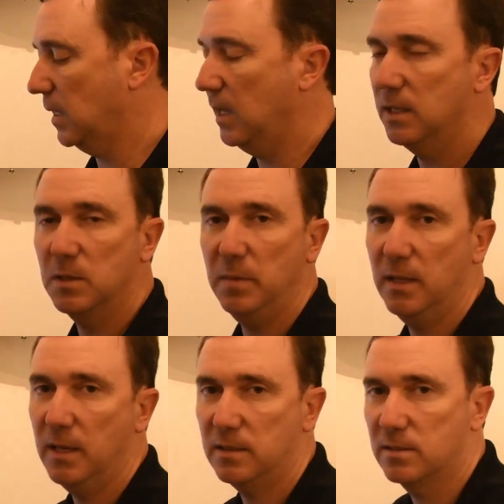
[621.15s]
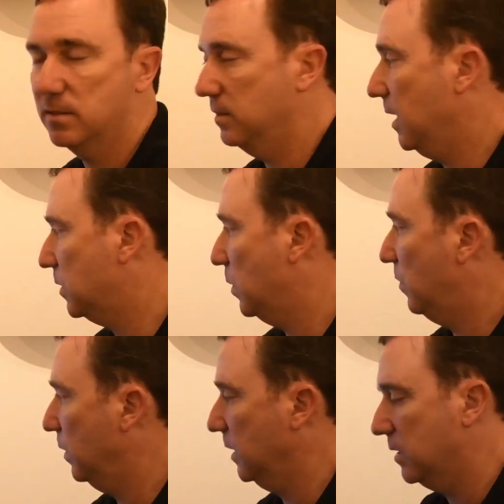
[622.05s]
And to me, that's
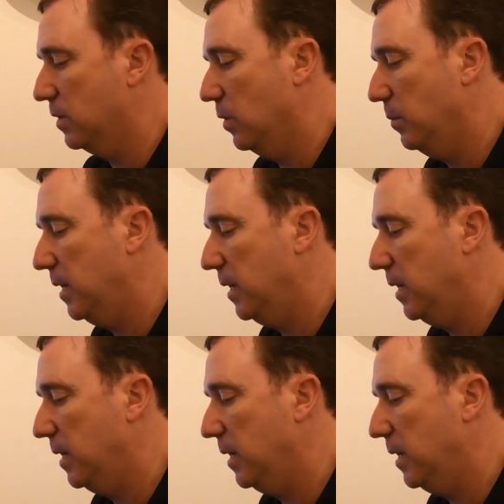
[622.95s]
what really sold